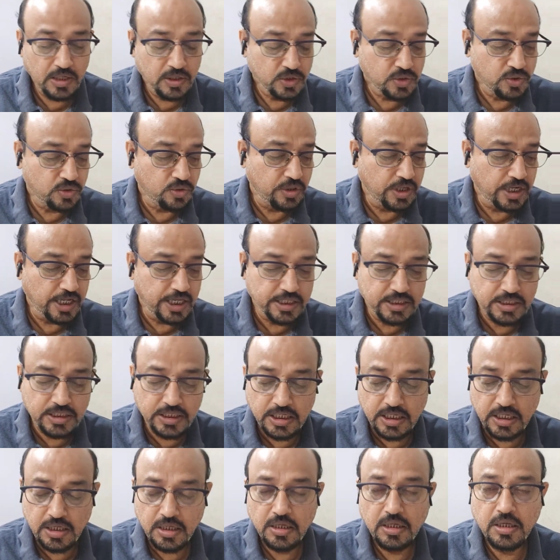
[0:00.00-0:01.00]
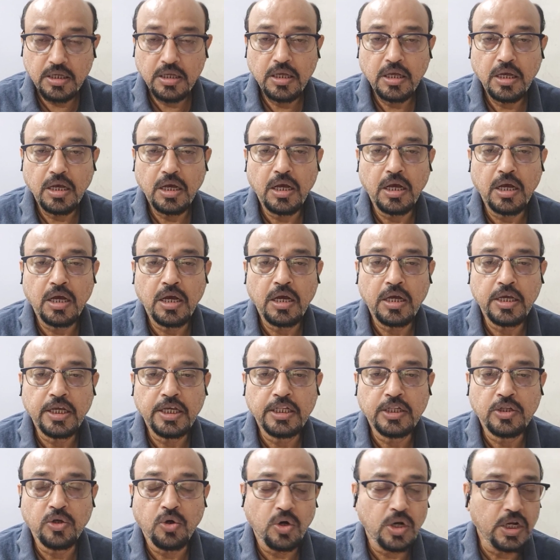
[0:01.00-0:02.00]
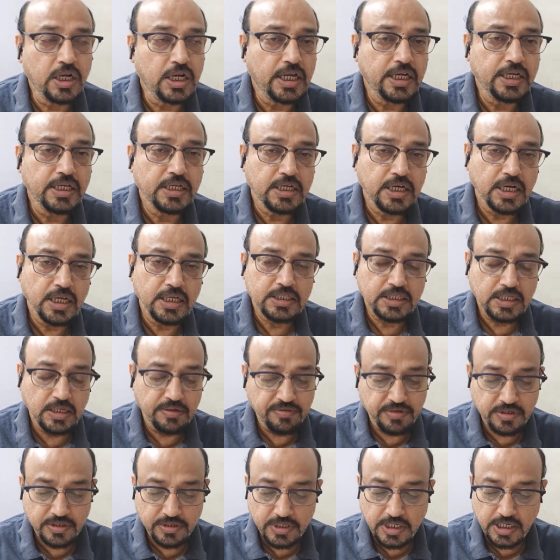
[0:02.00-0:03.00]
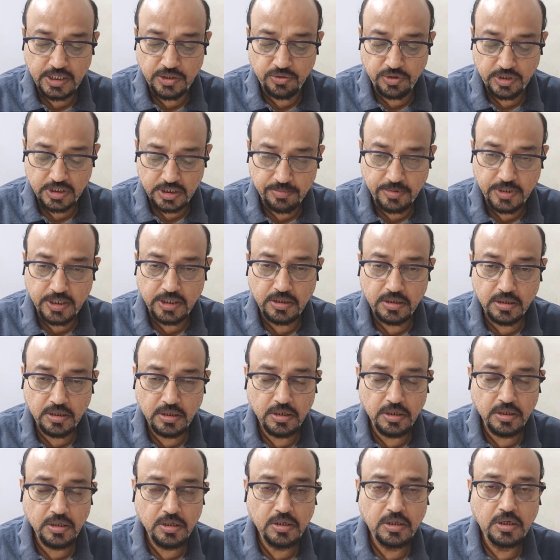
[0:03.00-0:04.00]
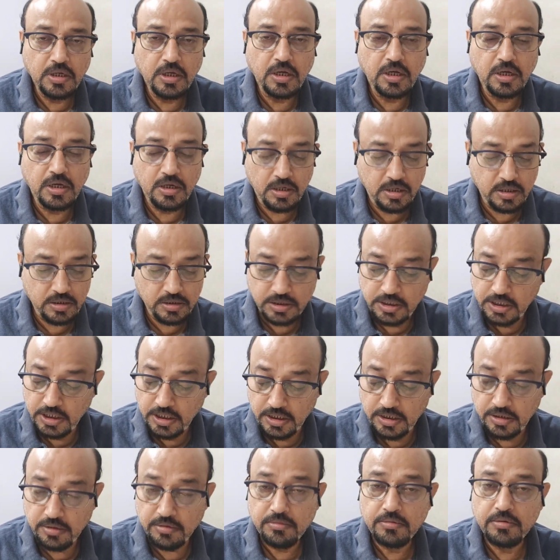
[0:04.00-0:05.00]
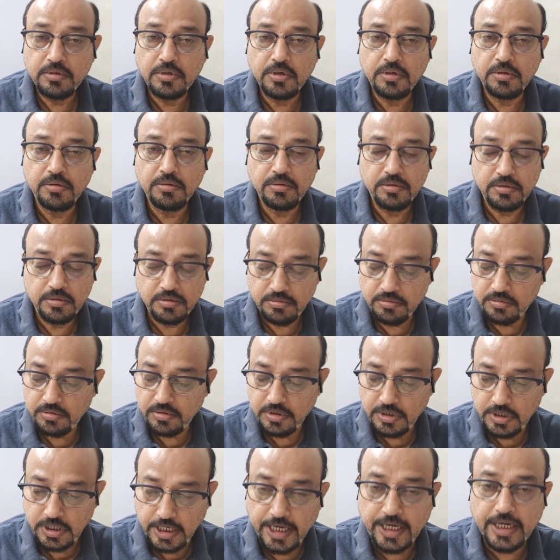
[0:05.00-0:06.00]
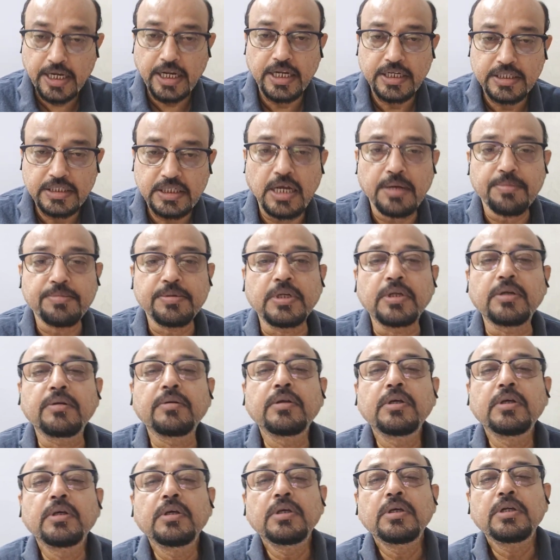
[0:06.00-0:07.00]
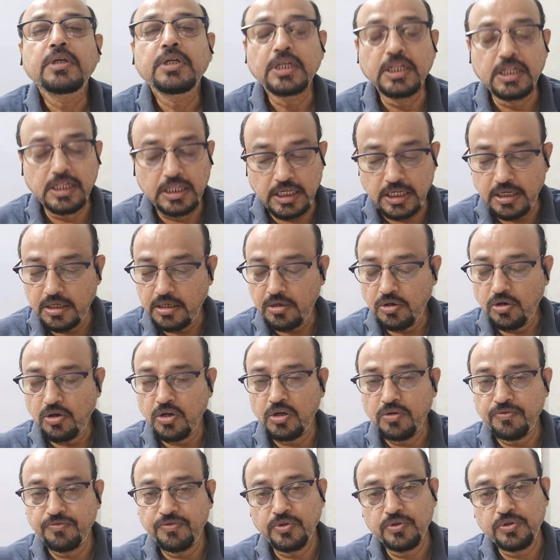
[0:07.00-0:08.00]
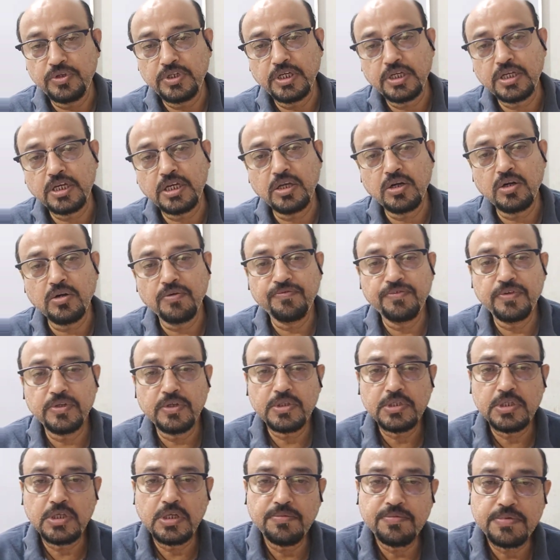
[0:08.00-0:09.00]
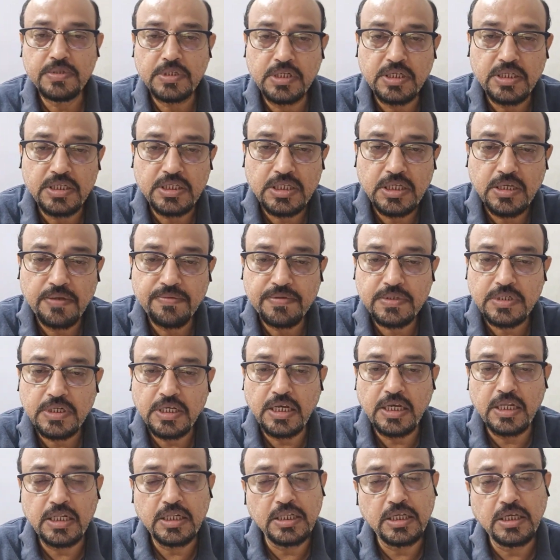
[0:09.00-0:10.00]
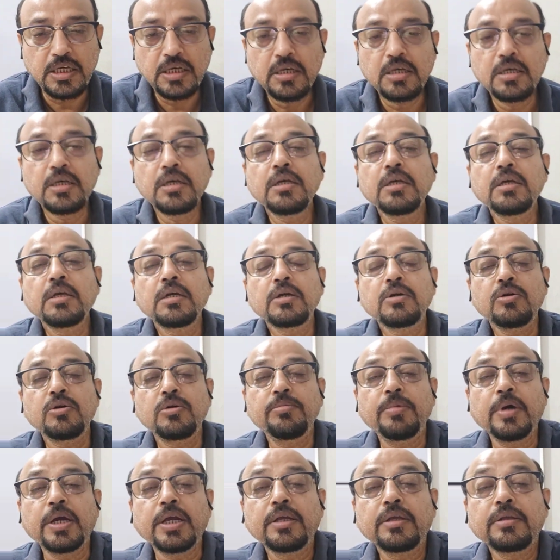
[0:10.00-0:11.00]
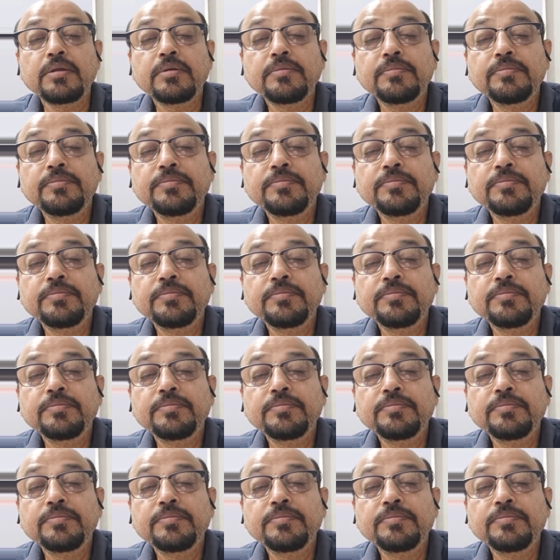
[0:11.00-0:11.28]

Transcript: So next day in the online class I will try to explain the entire chapter. Till then, all of you take care of yourself, stay safe, stay healthy. Goodbye.